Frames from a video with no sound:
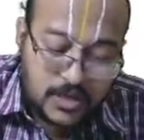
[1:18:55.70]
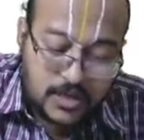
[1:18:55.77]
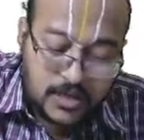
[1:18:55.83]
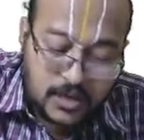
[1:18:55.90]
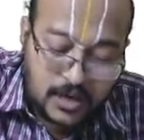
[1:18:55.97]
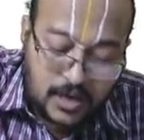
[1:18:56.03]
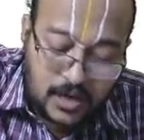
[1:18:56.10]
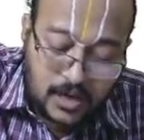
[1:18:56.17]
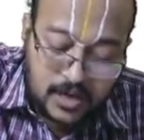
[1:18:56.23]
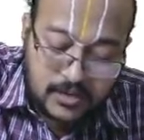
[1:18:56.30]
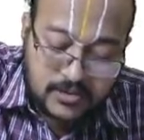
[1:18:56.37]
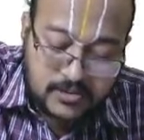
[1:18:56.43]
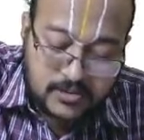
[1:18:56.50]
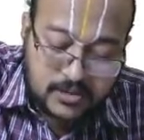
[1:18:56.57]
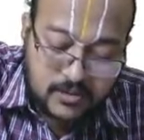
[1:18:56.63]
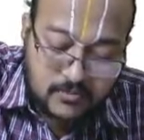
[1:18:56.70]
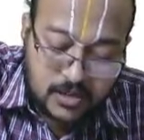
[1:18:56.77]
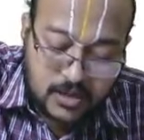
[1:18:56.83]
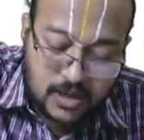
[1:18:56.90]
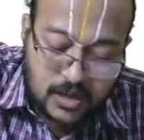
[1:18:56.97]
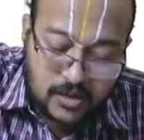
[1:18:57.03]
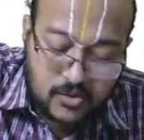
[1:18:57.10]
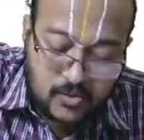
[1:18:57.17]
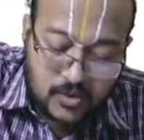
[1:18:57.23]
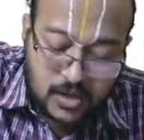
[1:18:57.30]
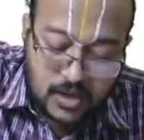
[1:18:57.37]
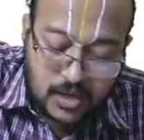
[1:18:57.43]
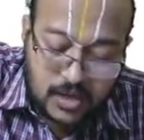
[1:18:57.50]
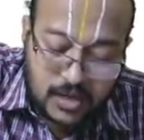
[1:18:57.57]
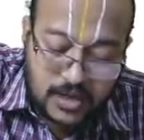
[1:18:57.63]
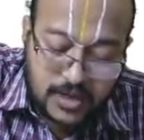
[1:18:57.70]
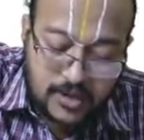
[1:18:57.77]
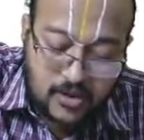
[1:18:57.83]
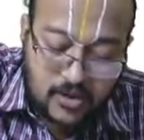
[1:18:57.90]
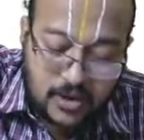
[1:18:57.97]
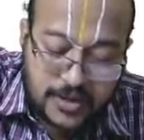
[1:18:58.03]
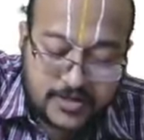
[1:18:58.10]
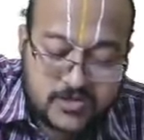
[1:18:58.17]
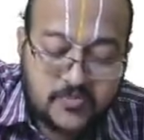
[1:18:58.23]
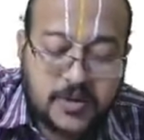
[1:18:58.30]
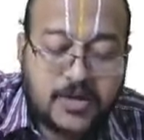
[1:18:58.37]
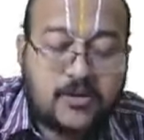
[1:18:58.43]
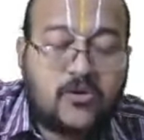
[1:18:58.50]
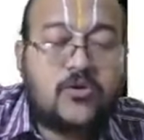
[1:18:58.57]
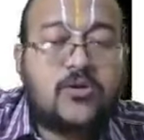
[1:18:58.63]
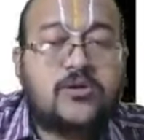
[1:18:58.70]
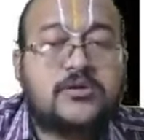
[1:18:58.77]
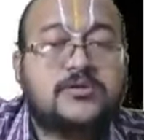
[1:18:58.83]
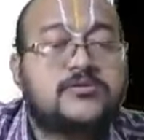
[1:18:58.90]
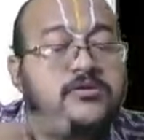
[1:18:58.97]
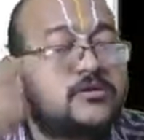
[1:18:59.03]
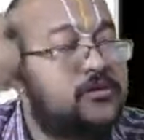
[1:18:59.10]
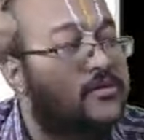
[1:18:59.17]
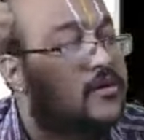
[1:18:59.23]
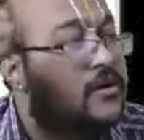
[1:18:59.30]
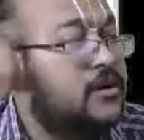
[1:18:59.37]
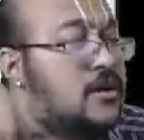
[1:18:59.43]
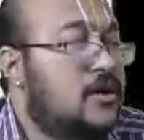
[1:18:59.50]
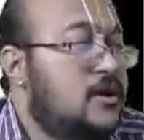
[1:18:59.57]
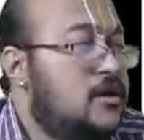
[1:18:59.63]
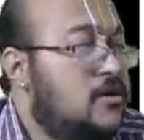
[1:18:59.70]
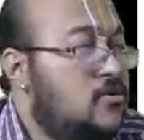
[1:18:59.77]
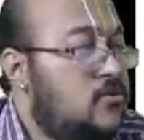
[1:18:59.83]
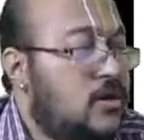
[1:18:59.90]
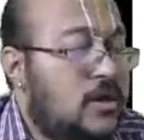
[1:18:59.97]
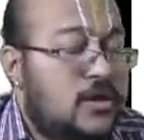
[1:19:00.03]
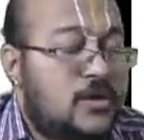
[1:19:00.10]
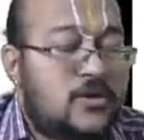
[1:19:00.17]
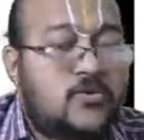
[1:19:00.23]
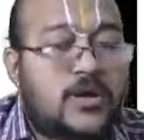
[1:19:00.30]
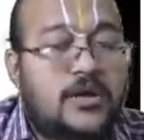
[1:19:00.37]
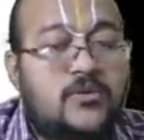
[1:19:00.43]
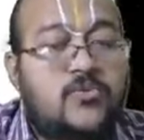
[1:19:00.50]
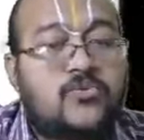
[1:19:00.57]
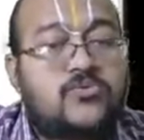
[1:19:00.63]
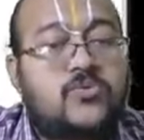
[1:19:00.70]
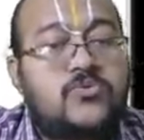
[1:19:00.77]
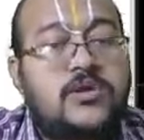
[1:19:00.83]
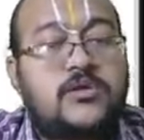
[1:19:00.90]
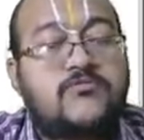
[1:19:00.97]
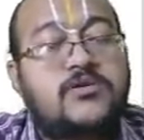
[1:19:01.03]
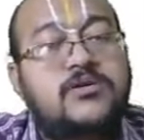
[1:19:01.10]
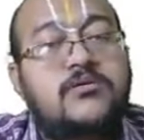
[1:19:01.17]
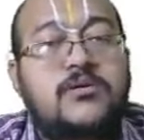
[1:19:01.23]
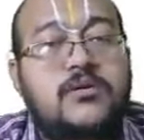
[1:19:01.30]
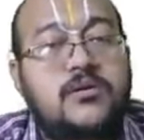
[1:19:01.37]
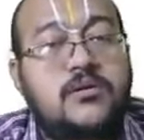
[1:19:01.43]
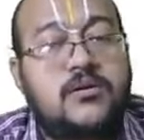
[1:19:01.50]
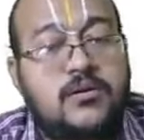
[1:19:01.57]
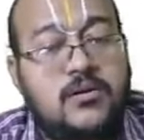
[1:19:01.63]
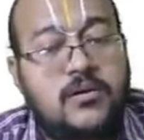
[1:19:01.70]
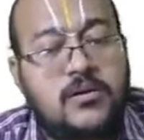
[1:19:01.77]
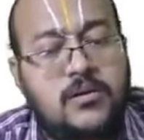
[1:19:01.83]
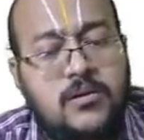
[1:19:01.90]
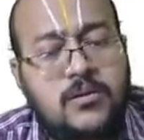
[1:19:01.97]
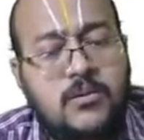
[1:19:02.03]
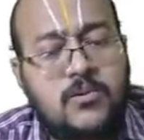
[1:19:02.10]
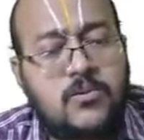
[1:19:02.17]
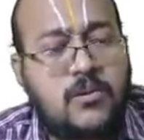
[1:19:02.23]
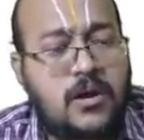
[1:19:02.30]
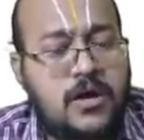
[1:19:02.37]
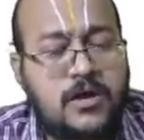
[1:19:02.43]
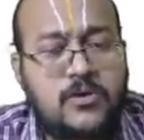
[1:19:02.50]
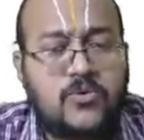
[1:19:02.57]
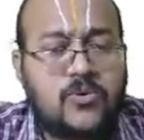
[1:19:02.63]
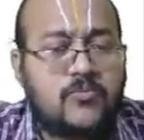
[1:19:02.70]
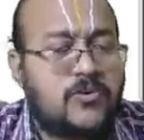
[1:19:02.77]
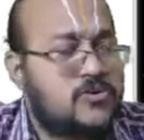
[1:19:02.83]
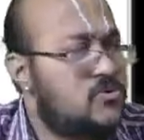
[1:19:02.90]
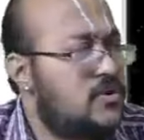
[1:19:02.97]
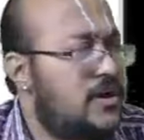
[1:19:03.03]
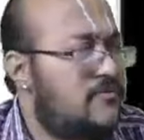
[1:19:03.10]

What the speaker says: here R is nothing but ROE. I explain all this in, okay, you can go through the revision. YouTube also I have